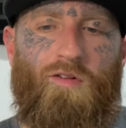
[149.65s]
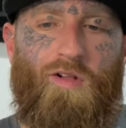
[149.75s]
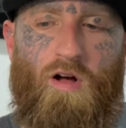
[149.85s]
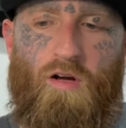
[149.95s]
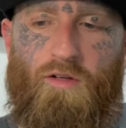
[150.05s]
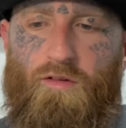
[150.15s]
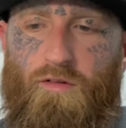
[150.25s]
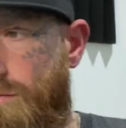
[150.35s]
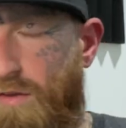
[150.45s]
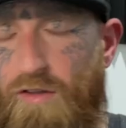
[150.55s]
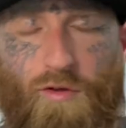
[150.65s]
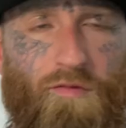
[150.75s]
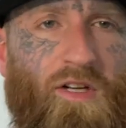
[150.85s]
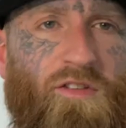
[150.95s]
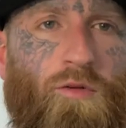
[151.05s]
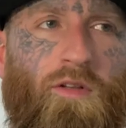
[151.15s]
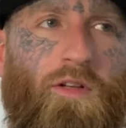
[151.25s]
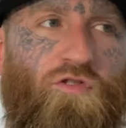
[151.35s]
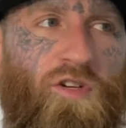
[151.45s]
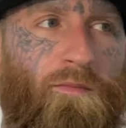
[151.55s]
o'clock. I was over next door at
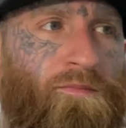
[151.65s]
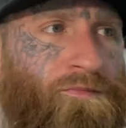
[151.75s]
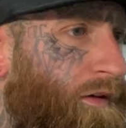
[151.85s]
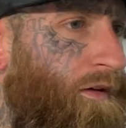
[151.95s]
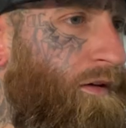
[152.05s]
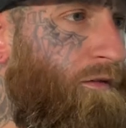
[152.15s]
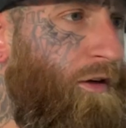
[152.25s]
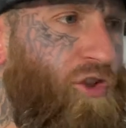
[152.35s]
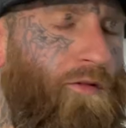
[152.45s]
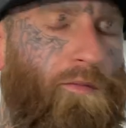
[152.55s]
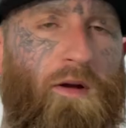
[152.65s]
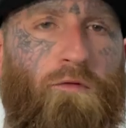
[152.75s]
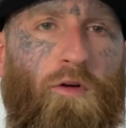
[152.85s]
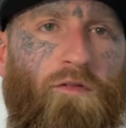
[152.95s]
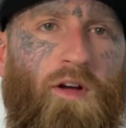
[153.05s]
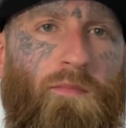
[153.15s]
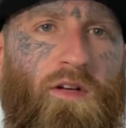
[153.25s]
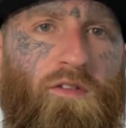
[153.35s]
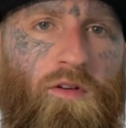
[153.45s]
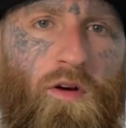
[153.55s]
the gym. Finished up about 45
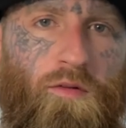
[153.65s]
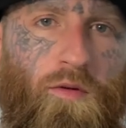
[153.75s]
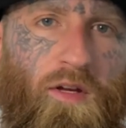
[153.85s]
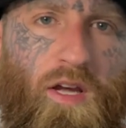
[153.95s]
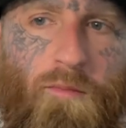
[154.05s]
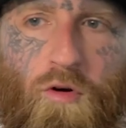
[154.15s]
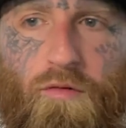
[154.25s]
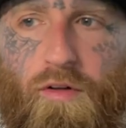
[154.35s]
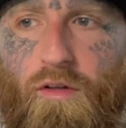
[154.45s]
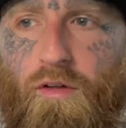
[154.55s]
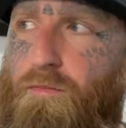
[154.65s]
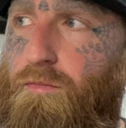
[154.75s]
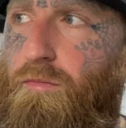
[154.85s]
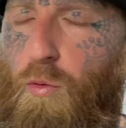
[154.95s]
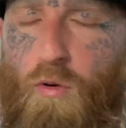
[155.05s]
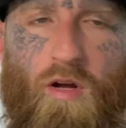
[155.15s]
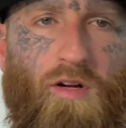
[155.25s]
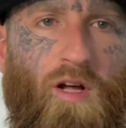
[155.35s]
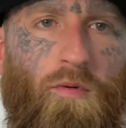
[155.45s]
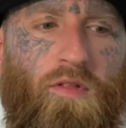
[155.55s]
minutes ago, so I came over to work on
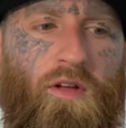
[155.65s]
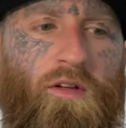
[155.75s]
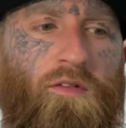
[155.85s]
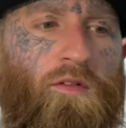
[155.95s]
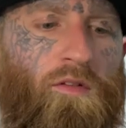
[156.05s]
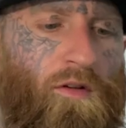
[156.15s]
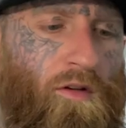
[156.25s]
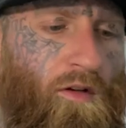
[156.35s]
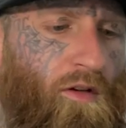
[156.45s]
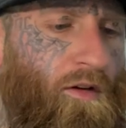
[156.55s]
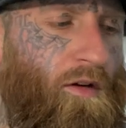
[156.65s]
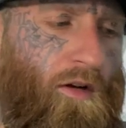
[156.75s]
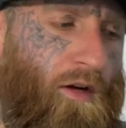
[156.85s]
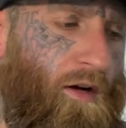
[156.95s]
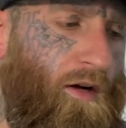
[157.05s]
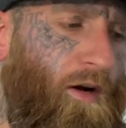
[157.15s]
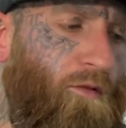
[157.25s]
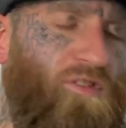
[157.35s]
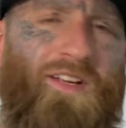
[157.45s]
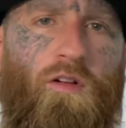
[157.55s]
a couple things. I
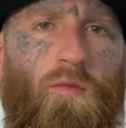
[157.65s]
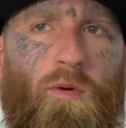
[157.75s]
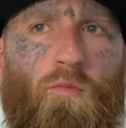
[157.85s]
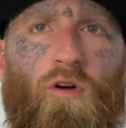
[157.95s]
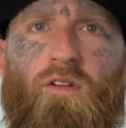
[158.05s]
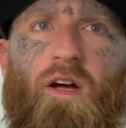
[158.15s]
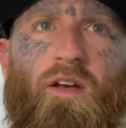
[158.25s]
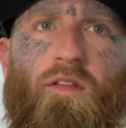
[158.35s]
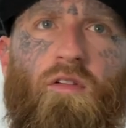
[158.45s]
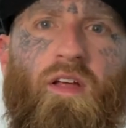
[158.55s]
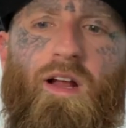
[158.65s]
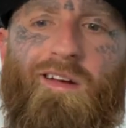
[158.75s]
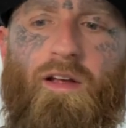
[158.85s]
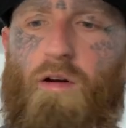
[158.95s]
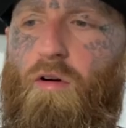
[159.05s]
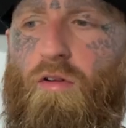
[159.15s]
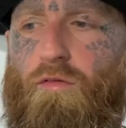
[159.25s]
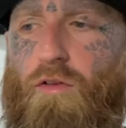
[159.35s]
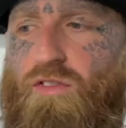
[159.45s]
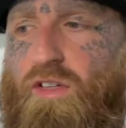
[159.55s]
always get a little bit more done either late at night or
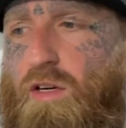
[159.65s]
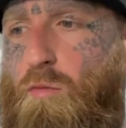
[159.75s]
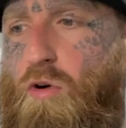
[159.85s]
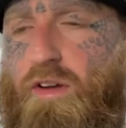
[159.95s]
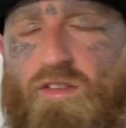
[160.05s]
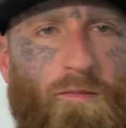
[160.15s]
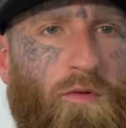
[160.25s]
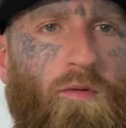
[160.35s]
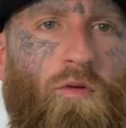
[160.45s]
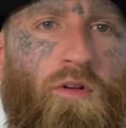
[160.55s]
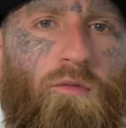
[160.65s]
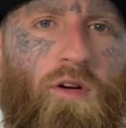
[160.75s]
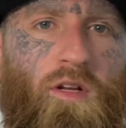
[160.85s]
first thing in the morning because I'm the only one